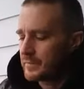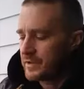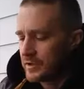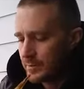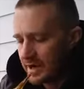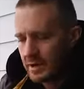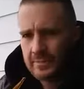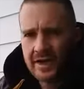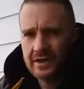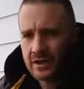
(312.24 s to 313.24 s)
let me light it back
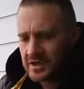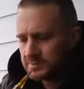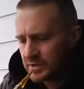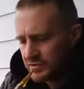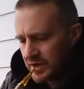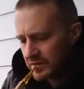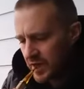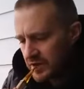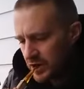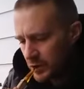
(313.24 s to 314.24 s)
up. Kind of lost my train of
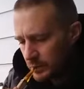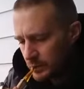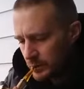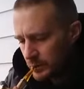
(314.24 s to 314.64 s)
thought there.